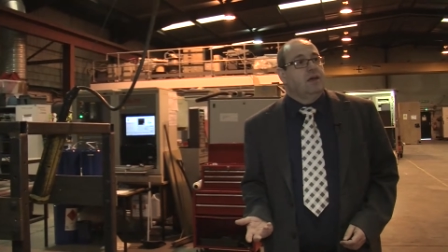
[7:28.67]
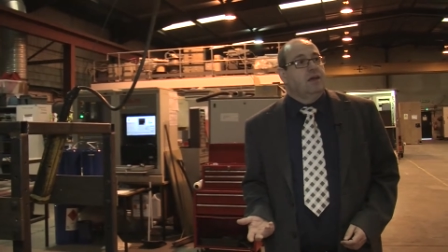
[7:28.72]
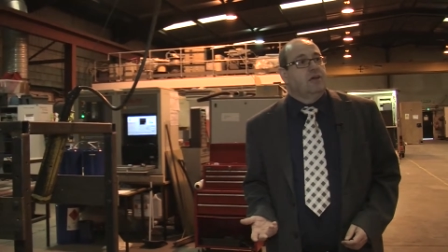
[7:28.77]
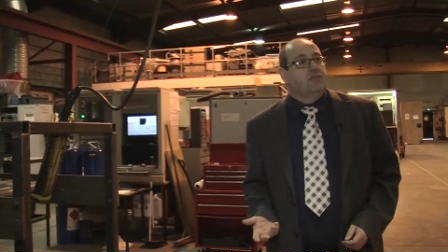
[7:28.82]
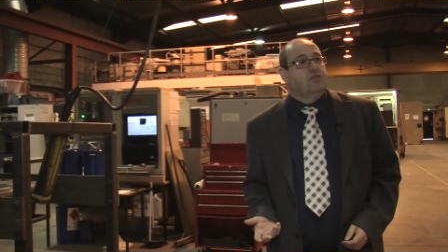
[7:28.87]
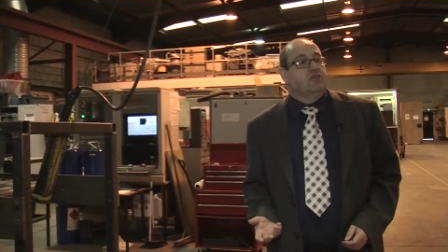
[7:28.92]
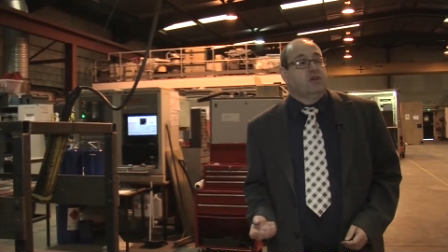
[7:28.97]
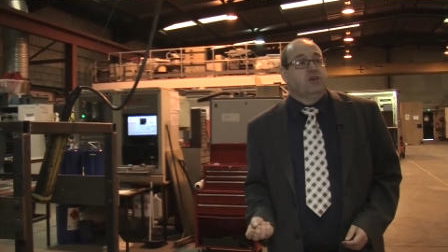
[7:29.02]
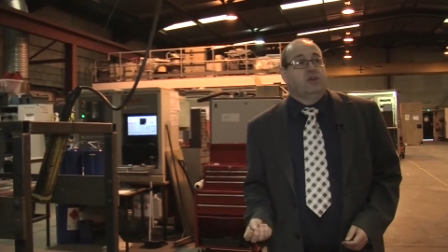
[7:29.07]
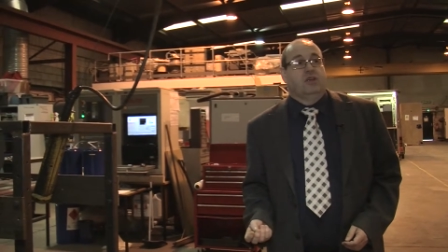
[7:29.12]

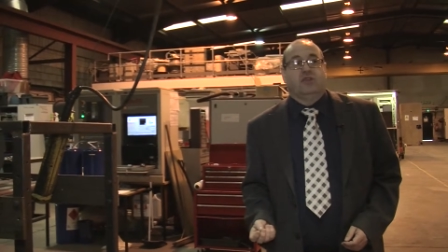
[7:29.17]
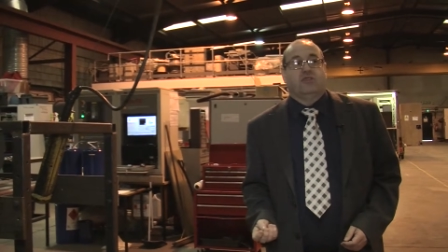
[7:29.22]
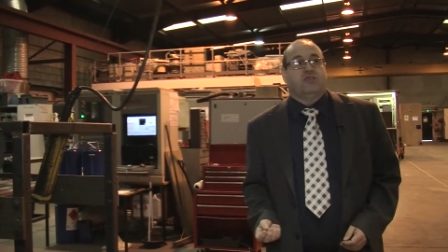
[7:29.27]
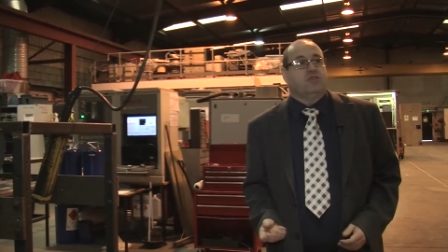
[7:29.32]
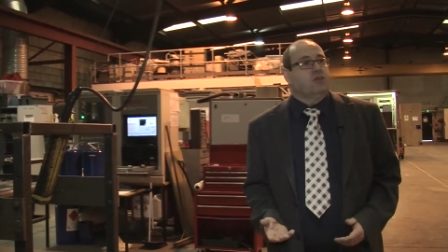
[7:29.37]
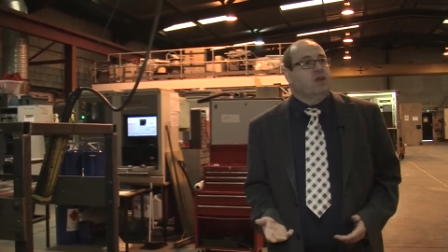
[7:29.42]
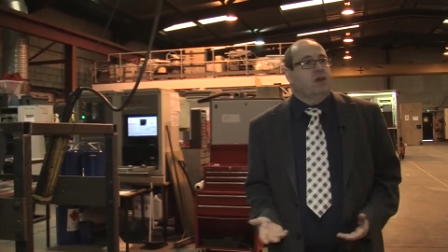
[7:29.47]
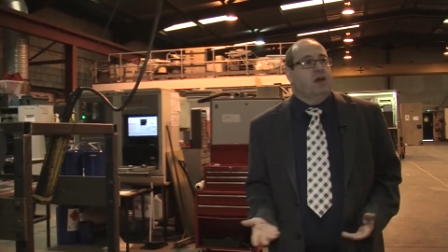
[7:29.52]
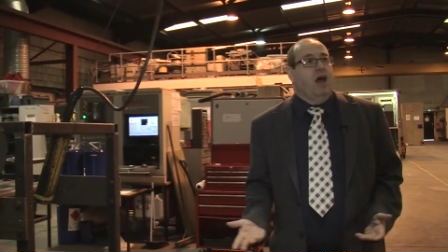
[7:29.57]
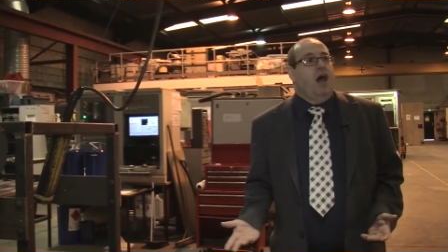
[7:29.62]
as good
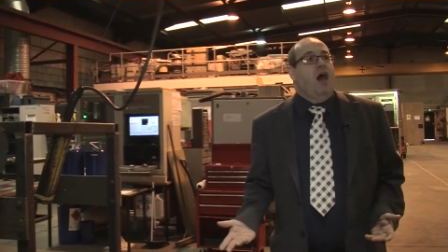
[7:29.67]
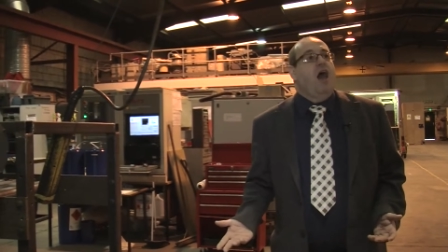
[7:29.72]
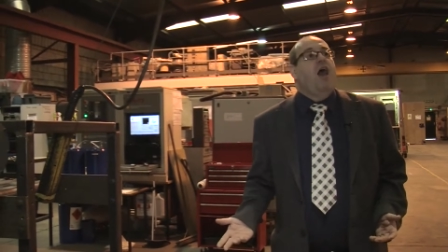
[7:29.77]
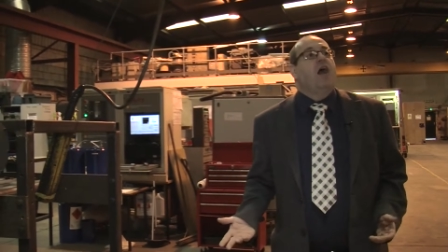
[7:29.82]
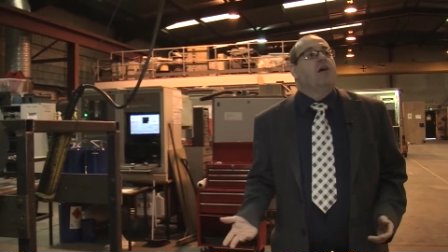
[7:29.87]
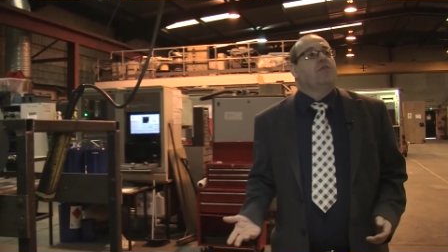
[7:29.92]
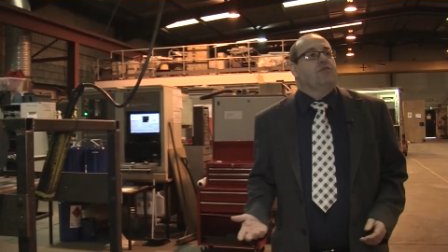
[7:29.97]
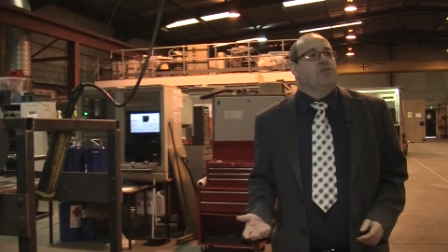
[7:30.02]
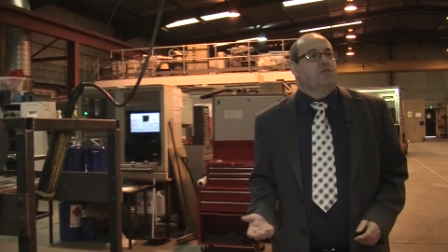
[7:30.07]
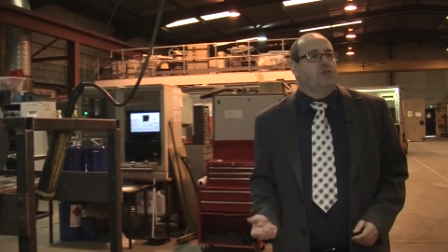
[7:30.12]
as
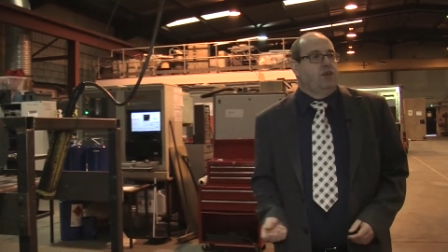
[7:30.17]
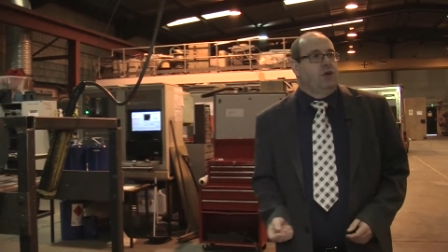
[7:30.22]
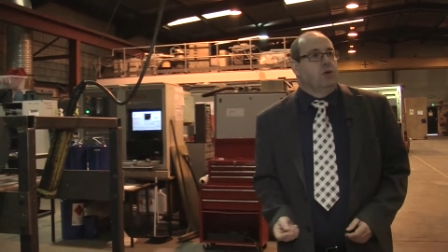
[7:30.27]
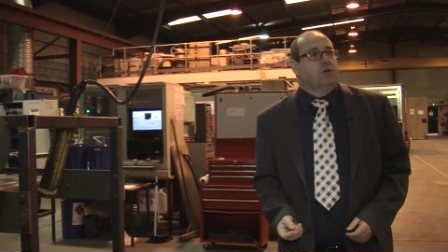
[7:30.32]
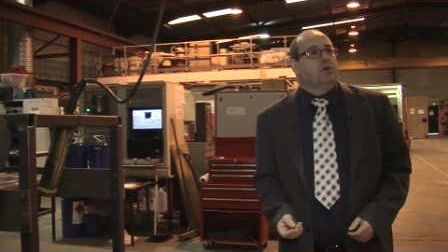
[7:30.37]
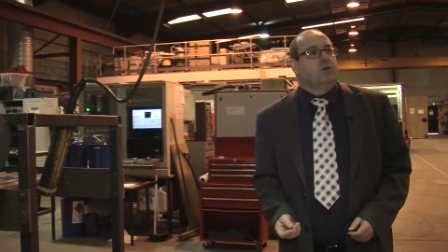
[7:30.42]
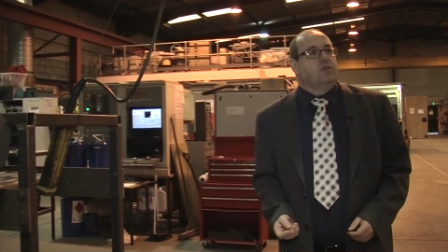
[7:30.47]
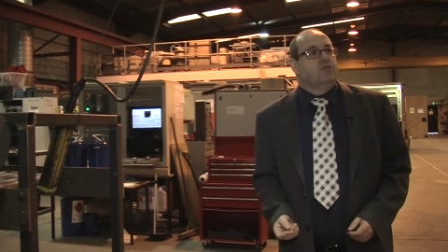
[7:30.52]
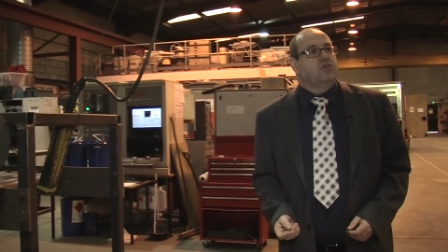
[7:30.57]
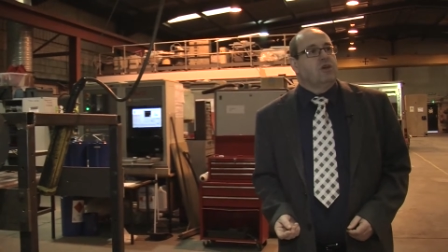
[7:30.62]
half the
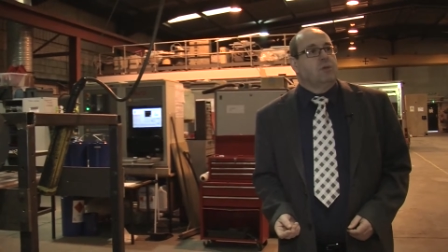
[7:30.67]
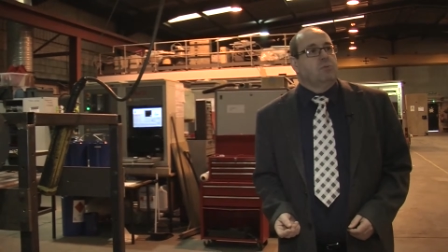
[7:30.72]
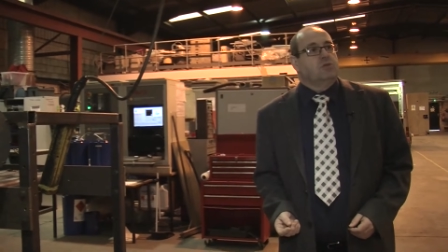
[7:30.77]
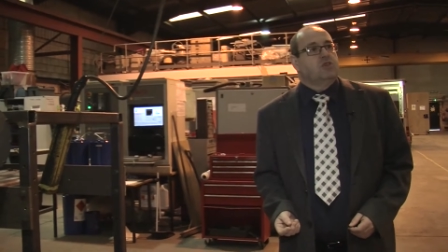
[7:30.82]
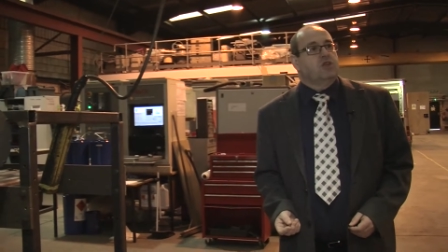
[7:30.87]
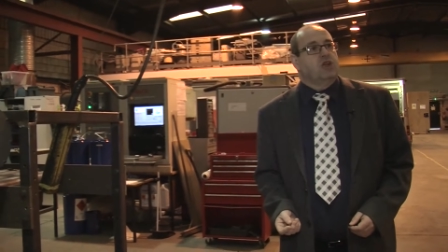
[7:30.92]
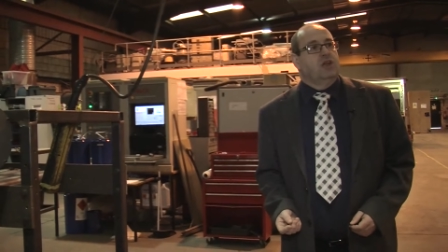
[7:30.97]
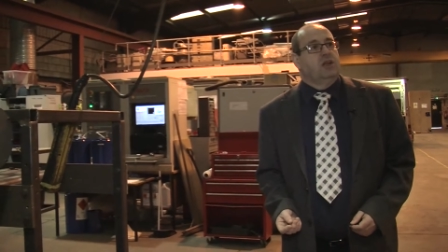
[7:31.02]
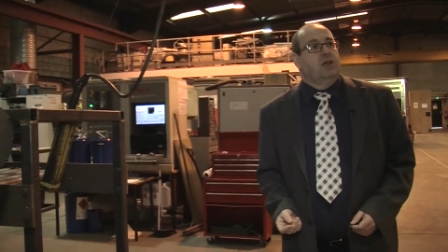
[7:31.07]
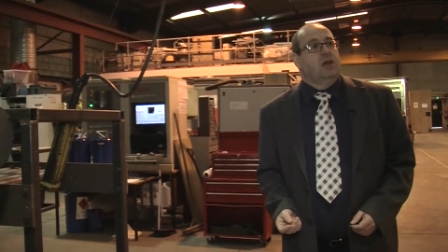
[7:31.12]
fuel
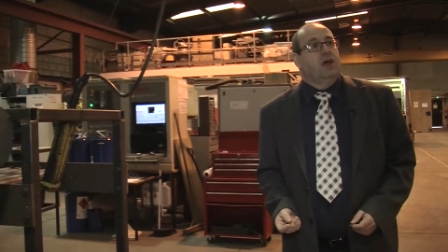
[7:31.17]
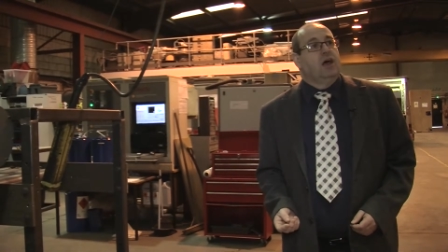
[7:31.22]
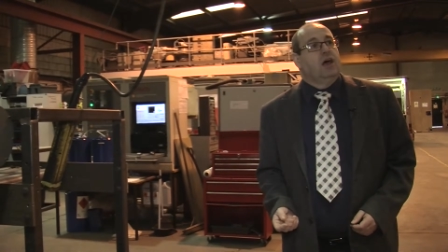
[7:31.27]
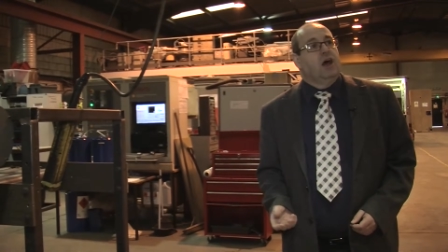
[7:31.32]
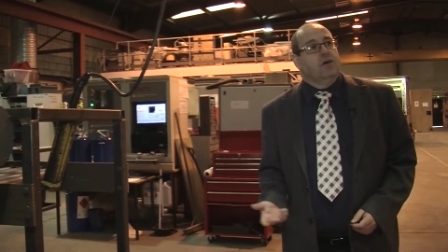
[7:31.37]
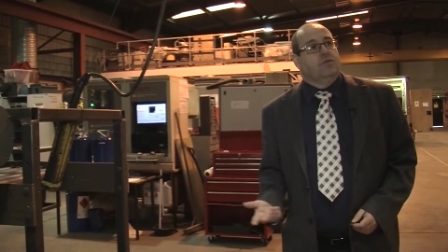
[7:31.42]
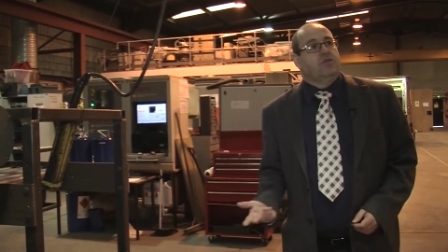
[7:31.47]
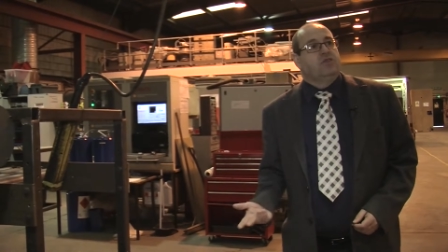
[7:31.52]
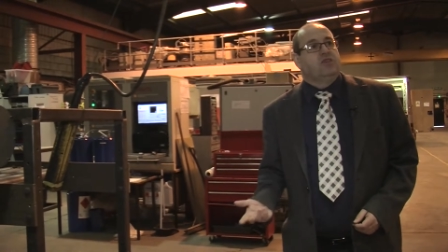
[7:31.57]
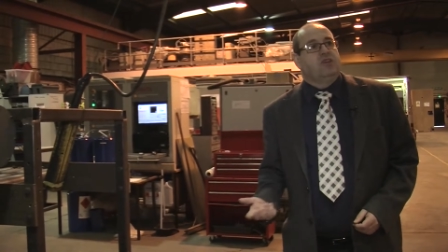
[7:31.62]
consumption
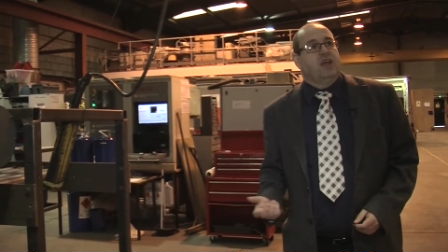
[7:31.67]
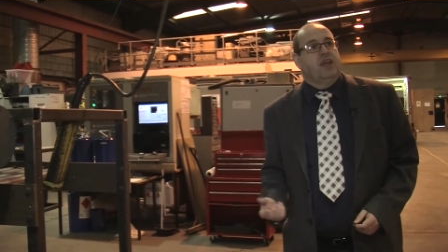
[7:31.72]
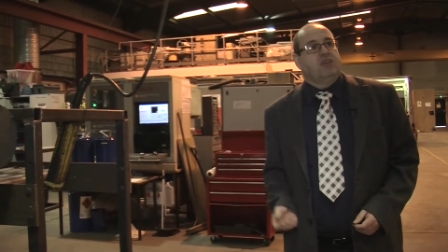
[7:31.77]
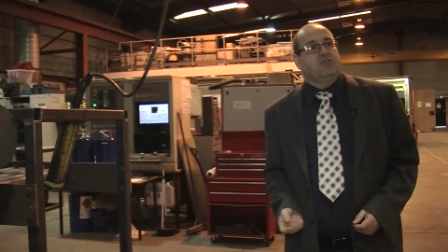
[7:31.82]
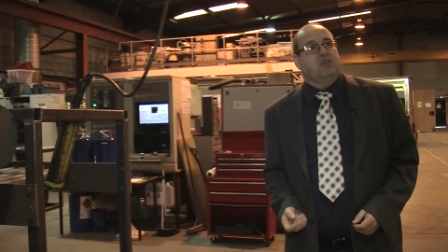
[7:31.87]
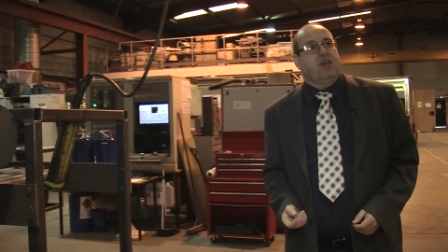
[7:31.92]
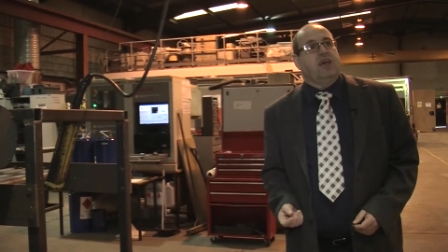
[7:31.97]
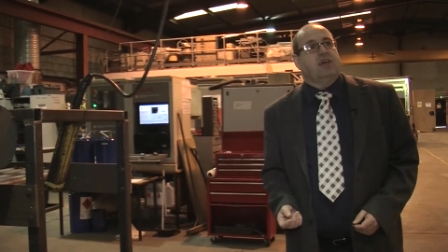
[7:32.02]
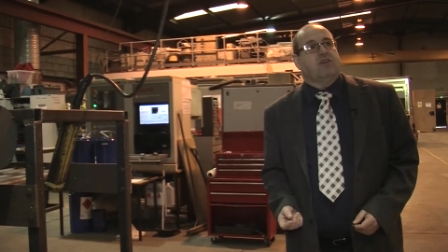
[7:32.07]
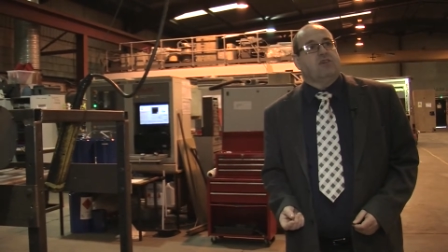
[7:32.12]
over
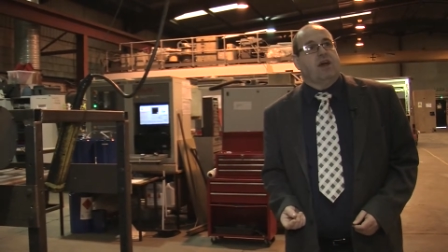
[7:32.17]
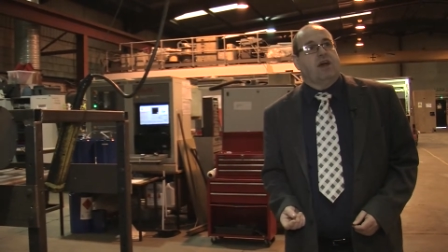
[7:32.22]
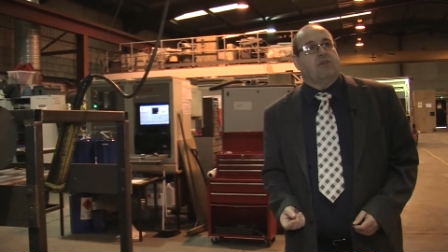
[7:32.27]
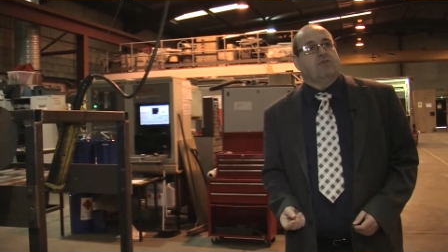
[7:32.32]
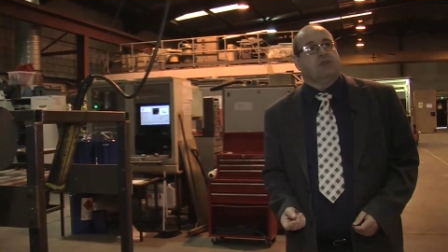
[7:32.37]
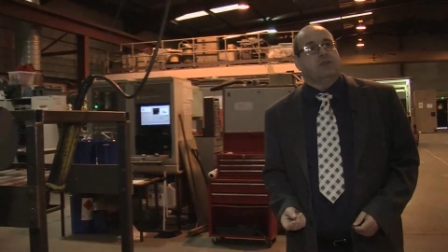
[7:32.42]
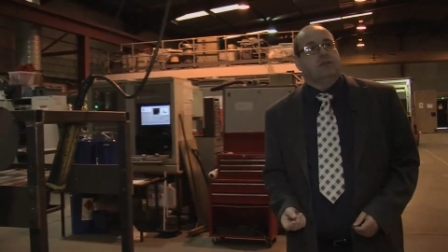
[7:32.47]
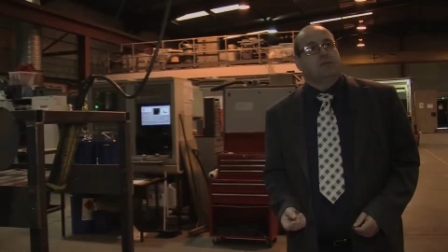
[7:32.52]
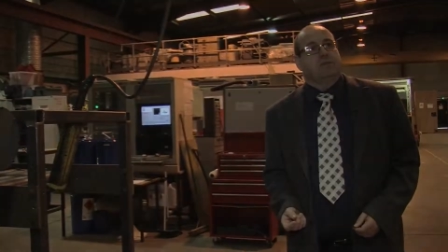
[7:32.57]
today's aircraft.